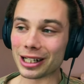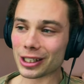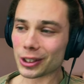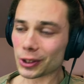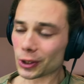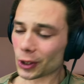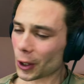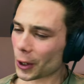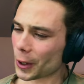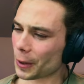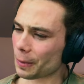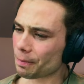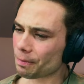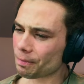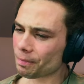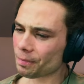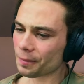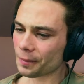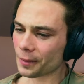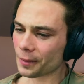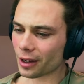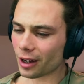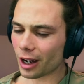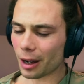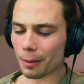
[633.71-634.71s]
And so
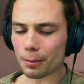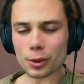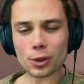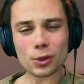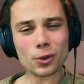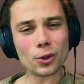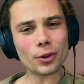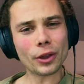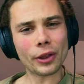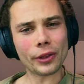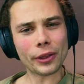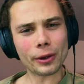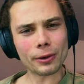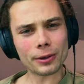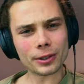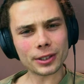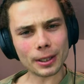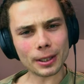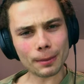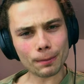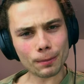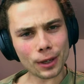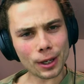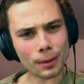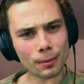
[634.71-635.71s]
I'm sure that there are
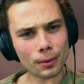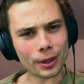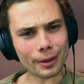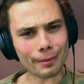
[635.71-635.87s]
some people